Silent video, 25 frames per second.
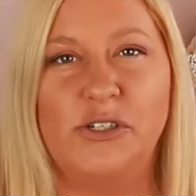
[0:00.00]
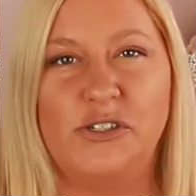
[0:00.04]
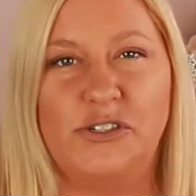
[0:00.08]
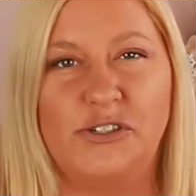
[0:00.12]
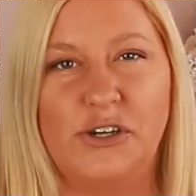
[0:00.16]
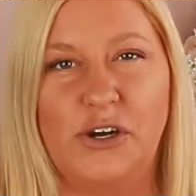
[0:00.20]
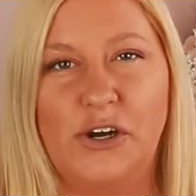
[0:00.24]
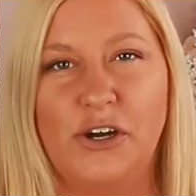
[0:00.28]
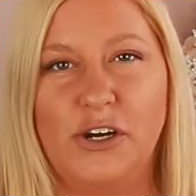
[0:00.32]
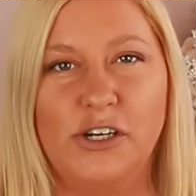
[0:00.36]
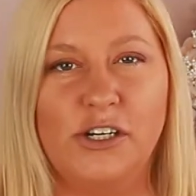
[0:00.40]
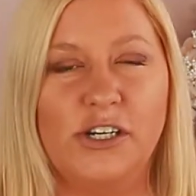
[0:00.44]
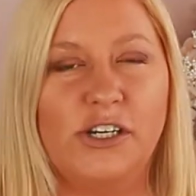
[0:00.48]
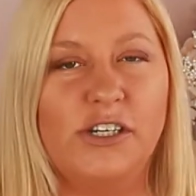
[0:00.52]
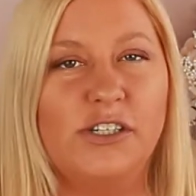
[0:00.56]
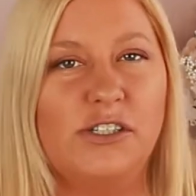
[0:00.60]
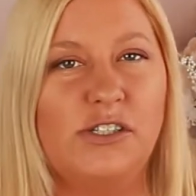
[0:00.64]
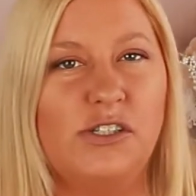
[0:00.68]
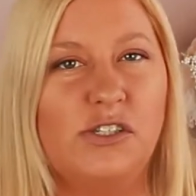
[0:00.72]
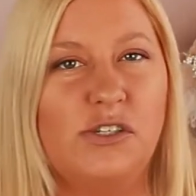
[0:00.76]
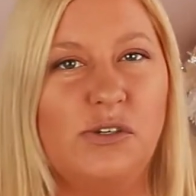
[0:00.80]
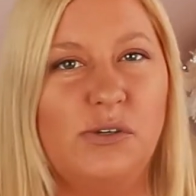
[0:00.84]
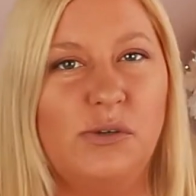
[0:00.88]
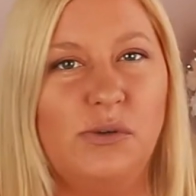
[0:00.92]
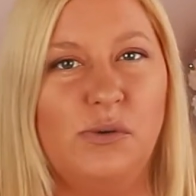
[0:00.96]
dark
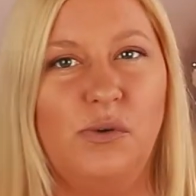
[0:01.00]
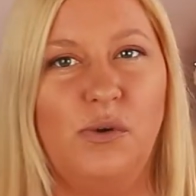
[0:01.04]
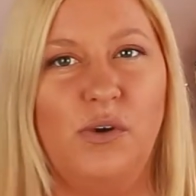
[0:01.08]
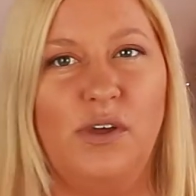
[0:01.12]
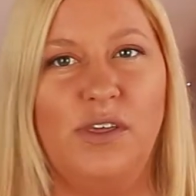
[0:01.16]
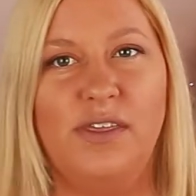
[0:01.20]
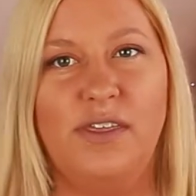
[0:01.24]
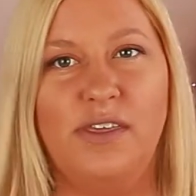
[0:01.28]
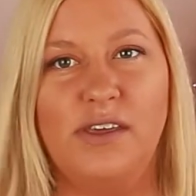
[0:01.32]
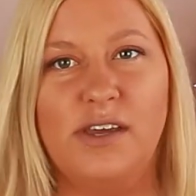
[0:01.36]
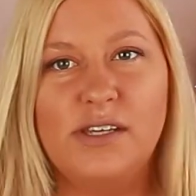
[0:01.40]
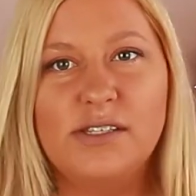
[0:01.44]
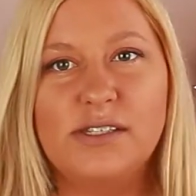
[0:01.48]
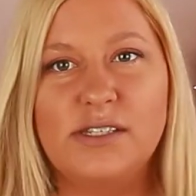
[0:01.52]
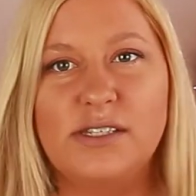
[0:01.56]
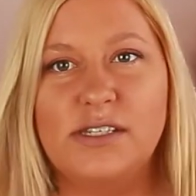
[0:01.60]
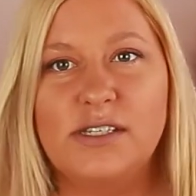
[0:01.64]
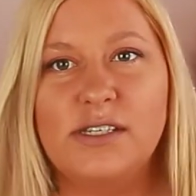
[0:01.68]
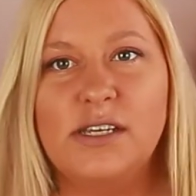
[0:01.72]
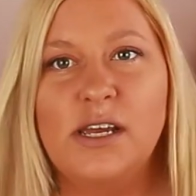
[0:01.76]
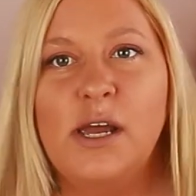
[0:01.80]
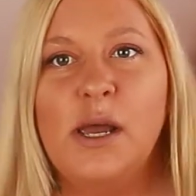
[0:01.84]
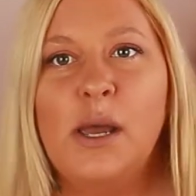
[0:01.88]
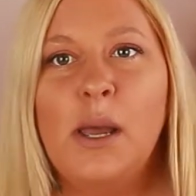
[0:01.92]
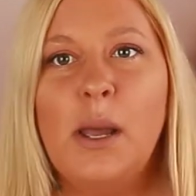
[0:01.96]
to this